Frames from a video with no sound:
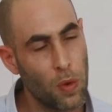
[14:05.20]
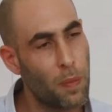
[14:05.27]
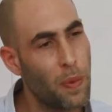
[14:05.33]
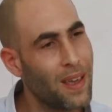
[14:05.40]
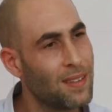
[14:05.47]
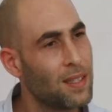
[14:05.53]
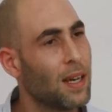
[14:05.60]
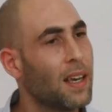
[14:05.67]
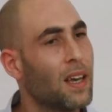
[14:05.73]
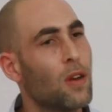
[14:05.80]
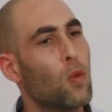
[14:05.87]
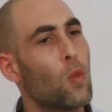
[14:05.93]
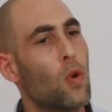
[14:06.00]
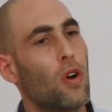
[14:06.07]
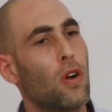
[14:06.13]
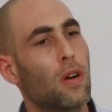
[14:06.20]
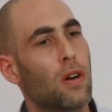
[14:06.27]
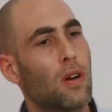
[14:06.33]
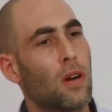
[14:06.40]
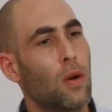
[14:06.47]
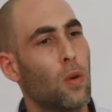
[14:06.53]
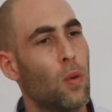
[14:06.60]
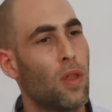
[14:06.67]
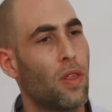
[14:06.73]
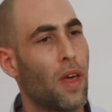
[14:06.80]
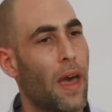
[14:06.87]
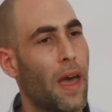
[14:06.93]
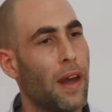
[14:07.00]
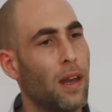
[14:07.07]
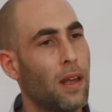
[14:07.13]
basically can work with
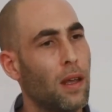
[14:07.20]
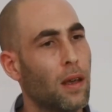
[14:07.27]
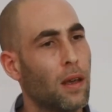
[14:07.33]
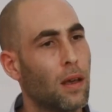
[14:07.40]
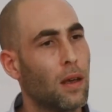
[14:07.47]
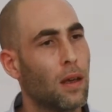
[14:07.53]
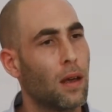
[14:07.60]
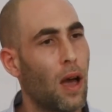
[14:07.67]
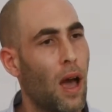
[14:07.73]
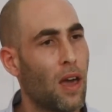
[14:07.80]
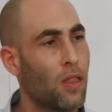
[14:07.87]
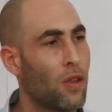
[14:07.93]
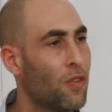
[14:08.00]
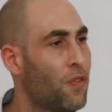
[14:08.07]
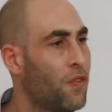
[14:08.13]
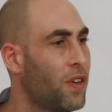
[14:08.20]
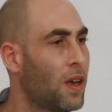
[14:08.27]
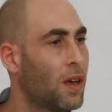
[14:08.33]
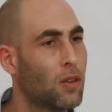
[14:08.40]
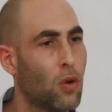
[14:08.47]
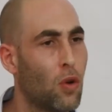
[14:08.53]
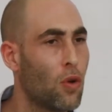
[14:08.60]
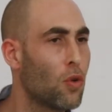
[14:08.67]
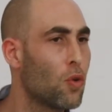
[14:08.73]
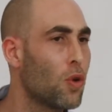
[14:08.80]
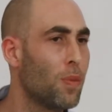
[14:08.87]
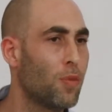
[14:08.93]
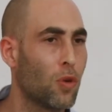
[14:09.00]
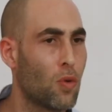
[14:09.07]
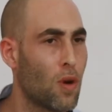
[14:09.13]
any either fiat or
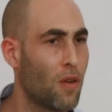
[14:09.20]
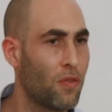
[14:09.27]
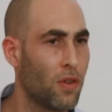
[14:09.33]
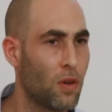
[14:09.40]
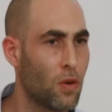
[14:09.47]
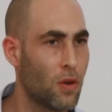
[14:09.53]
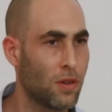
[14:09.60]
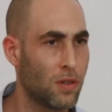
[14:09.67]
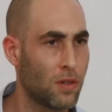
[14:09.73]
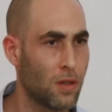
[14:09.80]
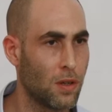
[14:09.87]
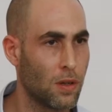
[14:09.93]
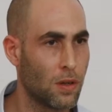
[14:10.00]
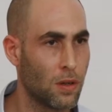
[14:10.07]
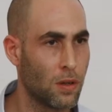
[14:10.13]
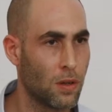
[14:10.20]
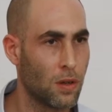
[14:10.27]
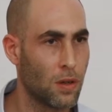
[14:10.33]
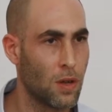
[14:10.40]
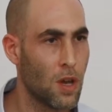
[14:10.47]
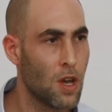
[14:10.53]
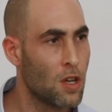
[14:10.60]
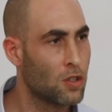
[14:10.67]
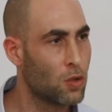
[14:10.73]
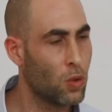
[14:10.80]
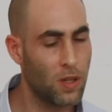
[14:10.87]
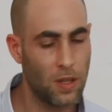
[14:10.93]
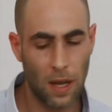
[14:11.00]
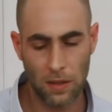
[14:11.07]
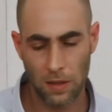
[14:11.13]
cryptographic currency. So
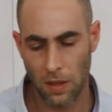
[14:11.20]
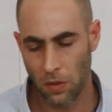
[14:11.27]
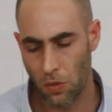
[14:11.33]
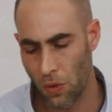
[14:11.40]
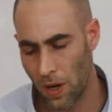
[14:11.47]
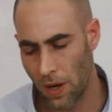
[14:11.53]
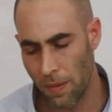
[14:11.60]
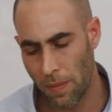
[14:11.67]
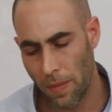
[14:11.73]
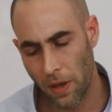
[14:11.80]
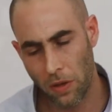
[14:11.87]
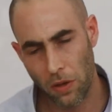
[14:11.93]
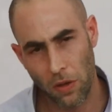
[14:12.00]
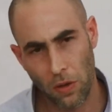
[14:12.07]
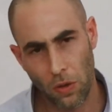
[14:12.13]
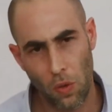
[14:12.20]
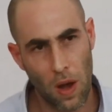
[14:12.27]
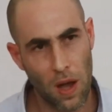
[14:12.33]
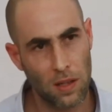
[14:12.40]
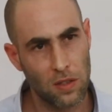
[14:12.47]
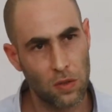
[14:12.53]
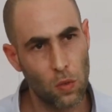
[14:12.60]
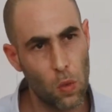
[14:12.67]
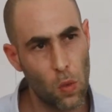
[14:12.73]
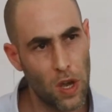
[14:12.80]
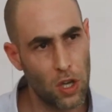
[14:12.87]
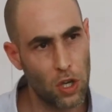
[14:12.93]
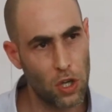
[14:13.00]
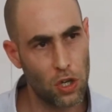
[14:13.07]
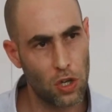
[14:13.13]
it doesn't really matter to us
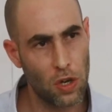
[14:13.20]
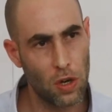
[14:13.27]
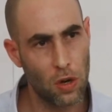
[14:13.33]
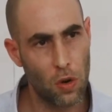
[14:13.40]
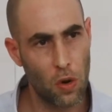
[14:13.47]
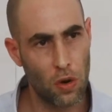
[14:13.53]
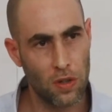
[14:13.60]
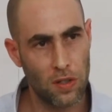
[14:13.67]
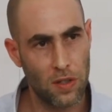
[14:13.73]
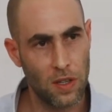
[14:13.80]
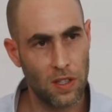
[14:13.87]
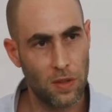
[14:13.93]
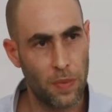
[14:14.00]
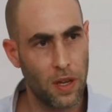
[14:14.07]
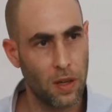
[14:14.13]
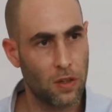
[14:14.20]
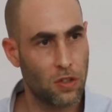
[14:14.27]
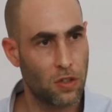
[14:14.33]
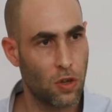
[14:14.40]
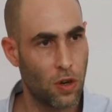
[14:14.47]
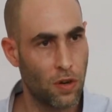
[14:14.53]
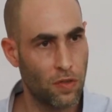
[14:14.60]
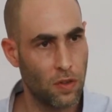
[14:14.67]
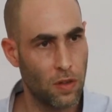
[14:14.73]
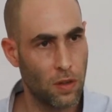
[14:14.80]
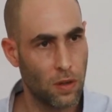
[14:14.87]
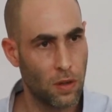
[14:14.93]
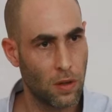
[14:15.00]
which currency is being served.